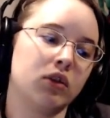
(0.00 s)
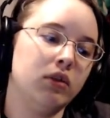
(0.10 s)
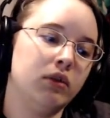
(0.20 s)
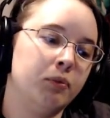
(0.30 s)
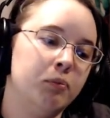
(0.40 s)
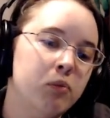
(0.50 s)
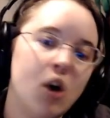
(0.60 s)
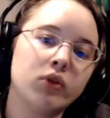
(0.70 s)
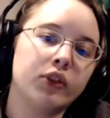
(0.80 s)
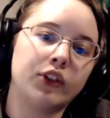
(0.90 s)
the
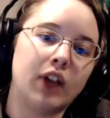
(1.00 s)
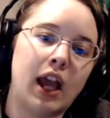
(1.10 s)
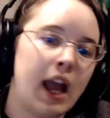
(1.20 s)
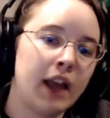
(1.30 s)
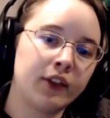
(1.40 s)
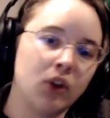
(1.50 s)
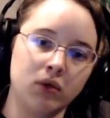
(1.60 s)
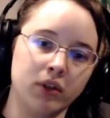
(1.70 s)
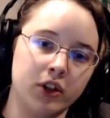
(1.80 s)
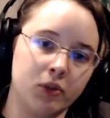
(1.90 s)
most
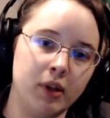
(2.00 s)
asshole-ish